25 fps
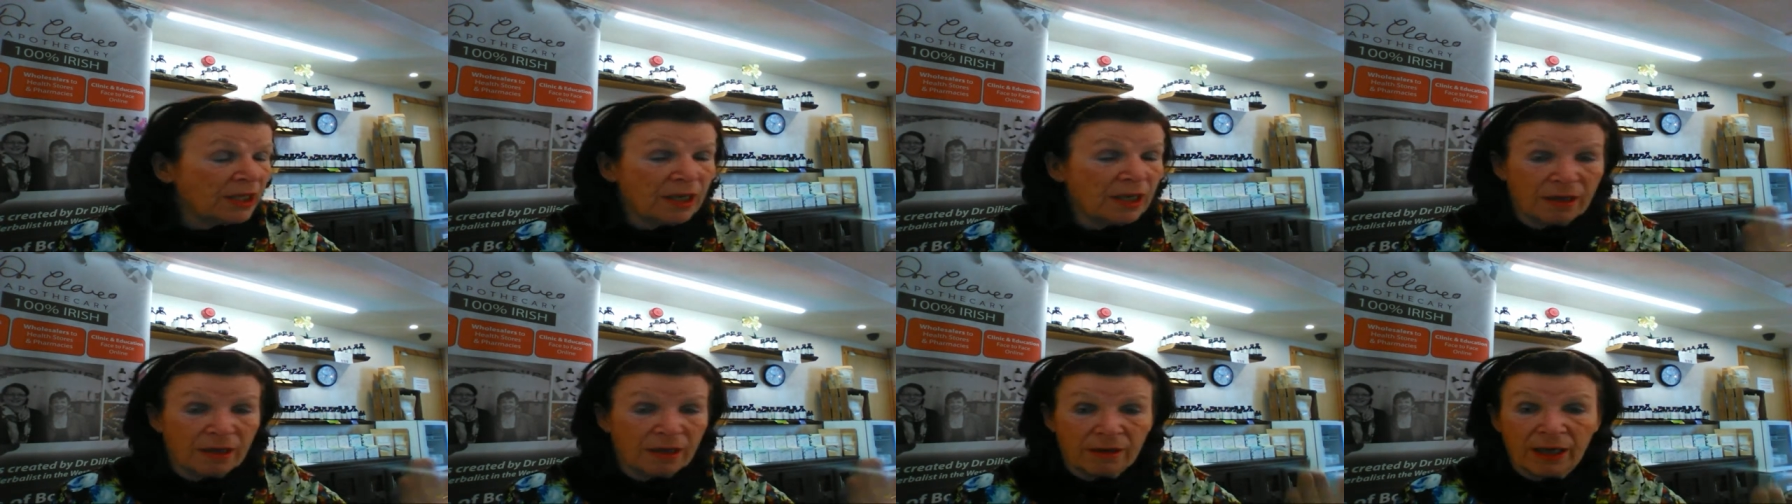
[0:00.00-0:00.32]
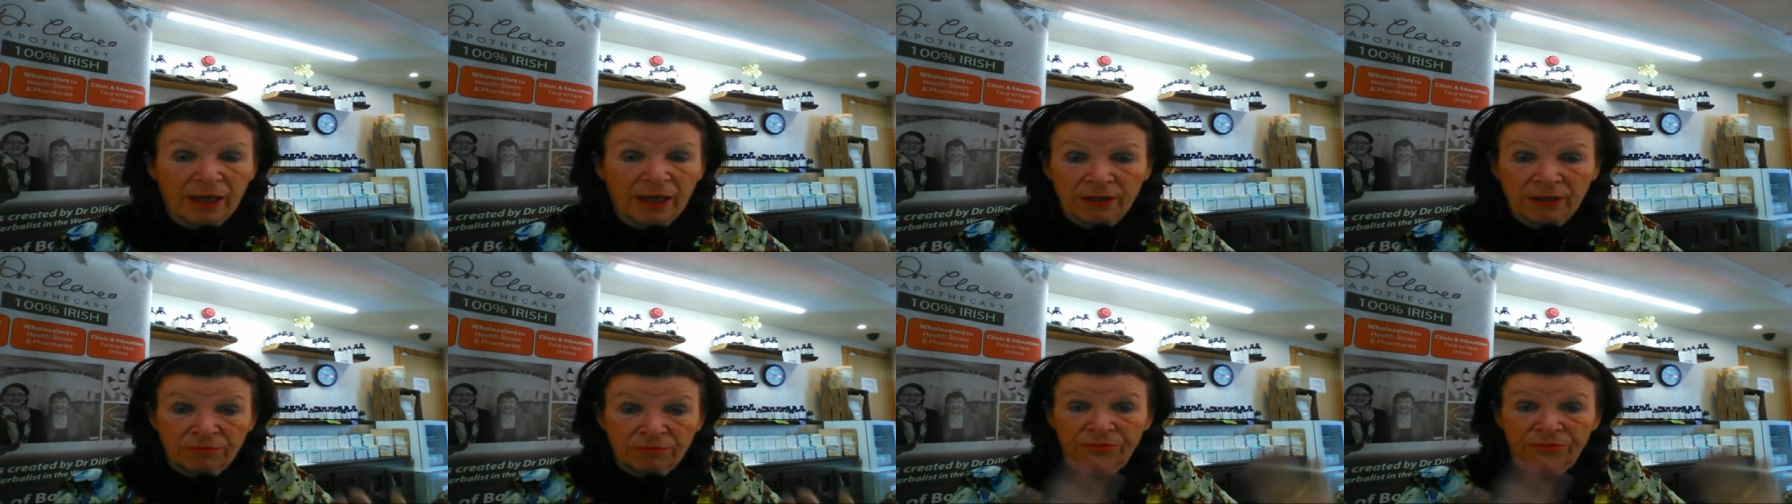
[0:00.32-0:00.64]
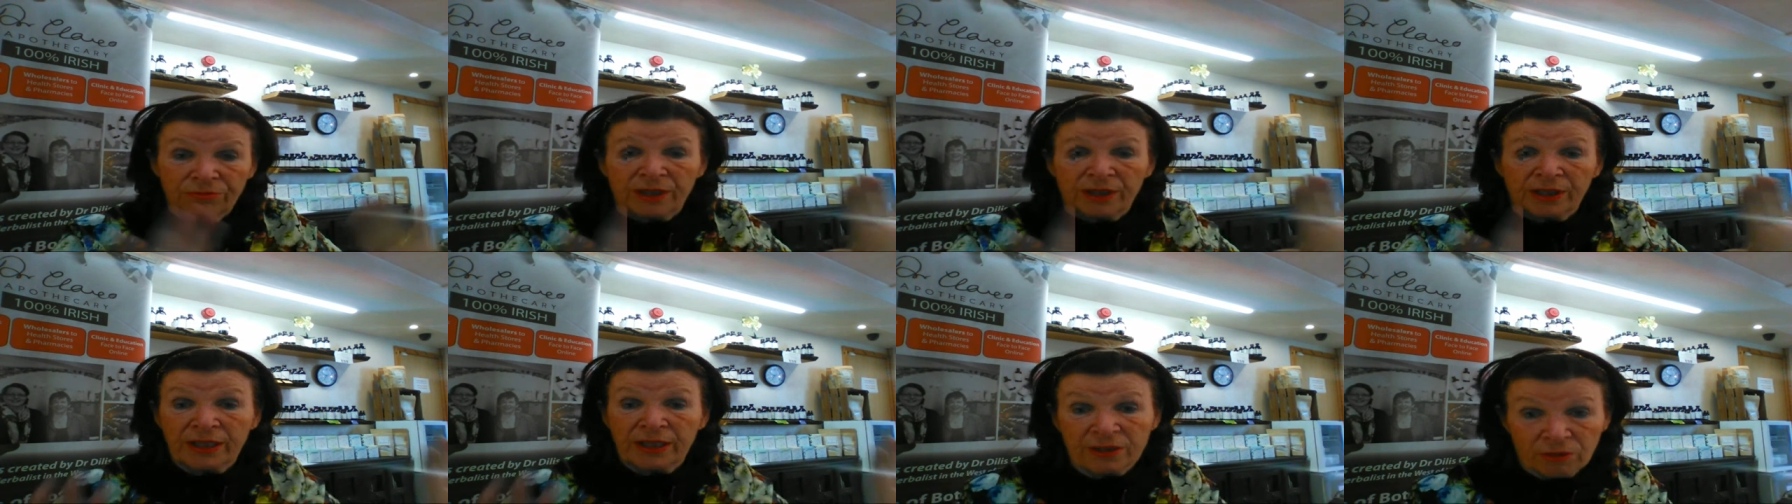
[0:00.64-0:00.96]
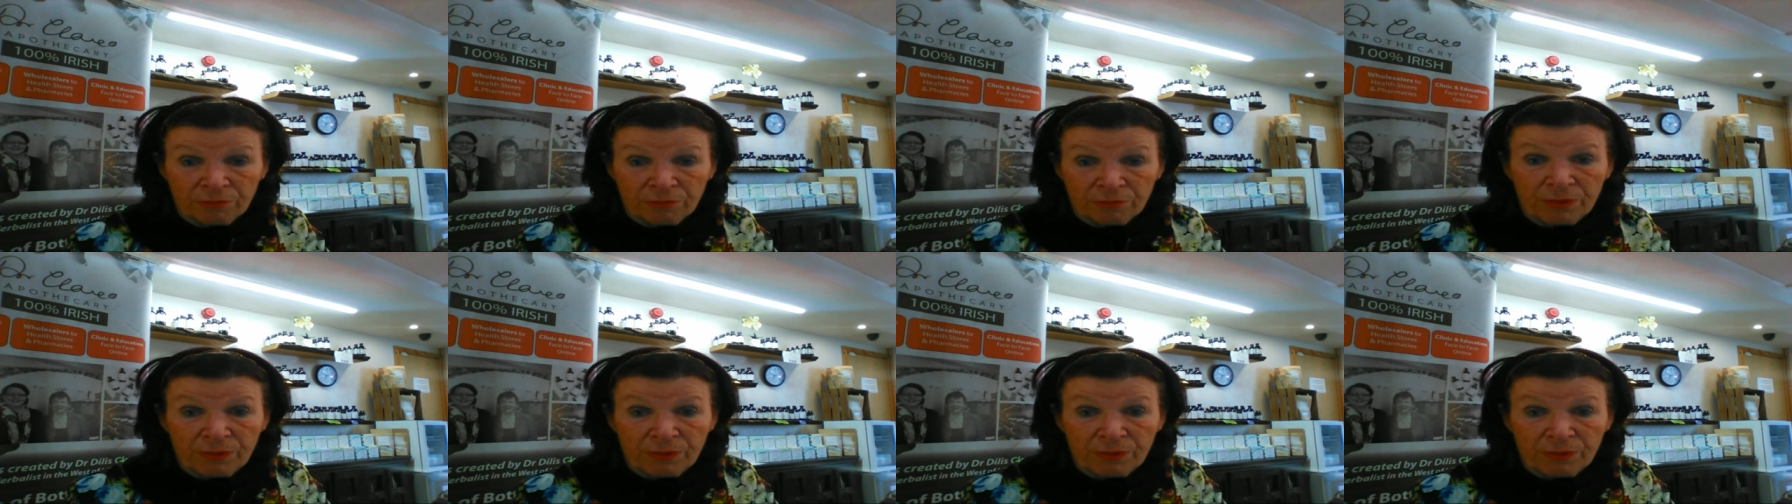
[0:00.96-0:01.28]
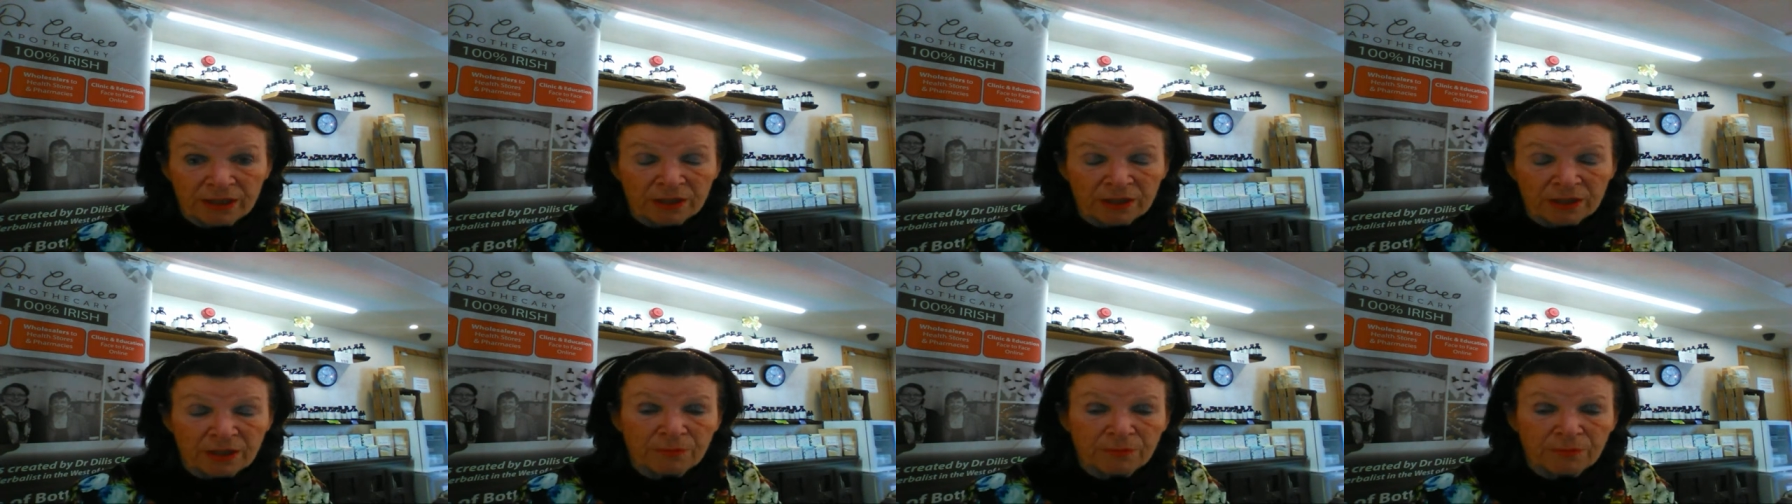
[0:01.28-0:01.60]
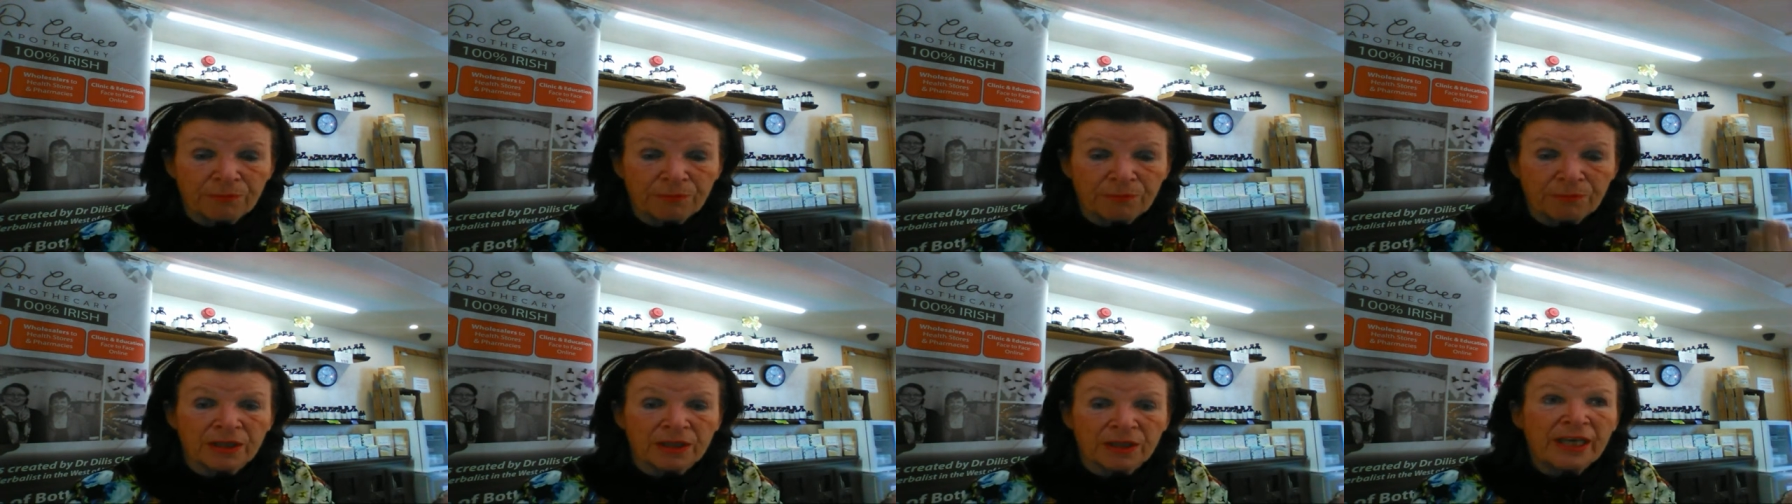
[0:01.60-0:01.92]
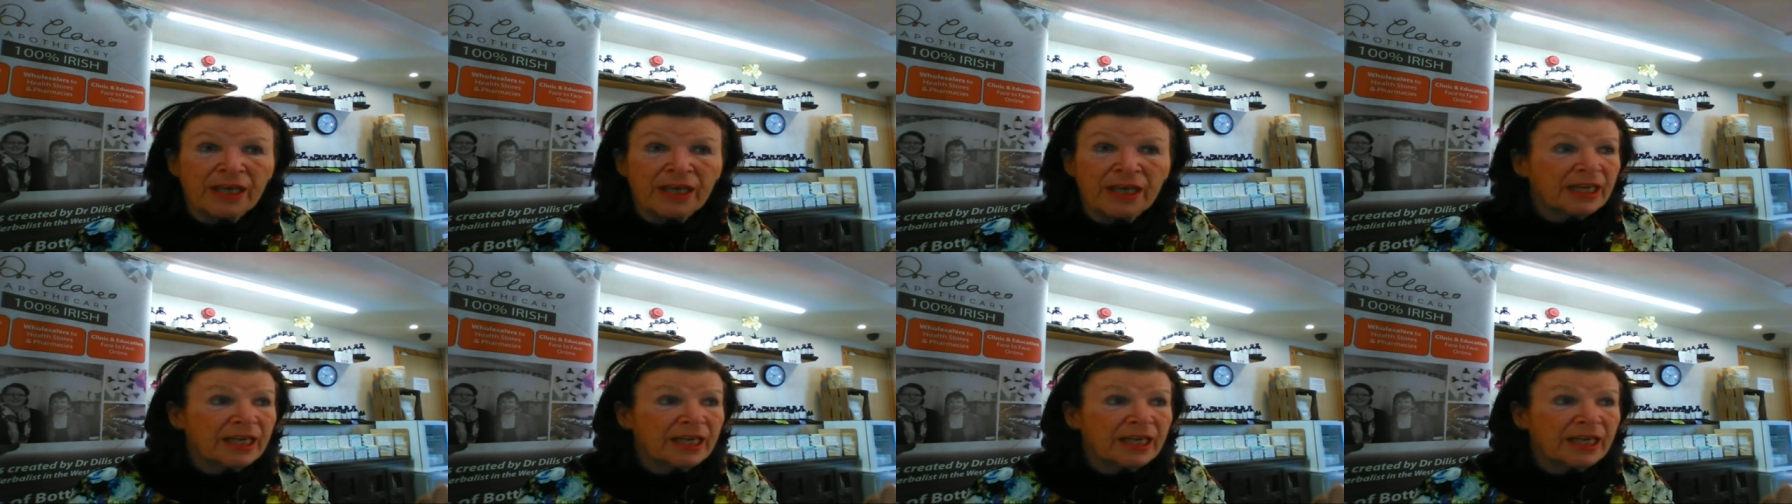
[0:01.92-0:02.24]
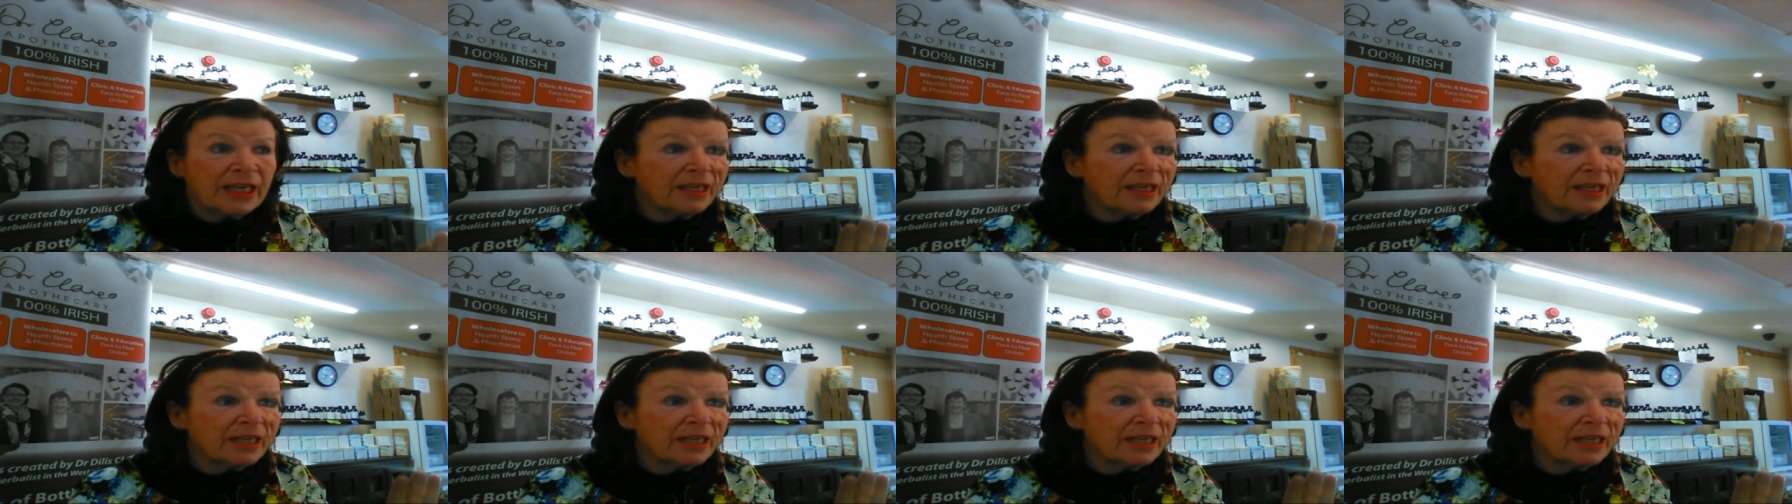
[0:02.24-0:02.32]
I really don't mind. But in a,